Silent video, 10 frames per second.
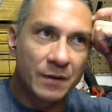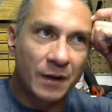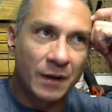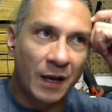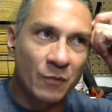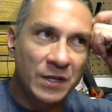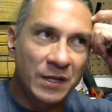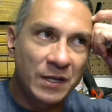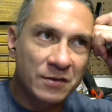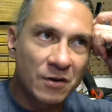we
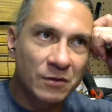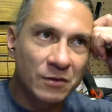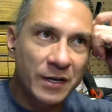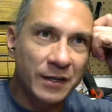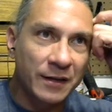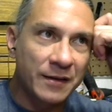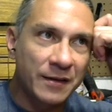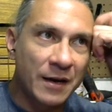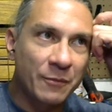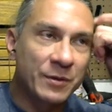need to start looking at it
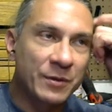that way.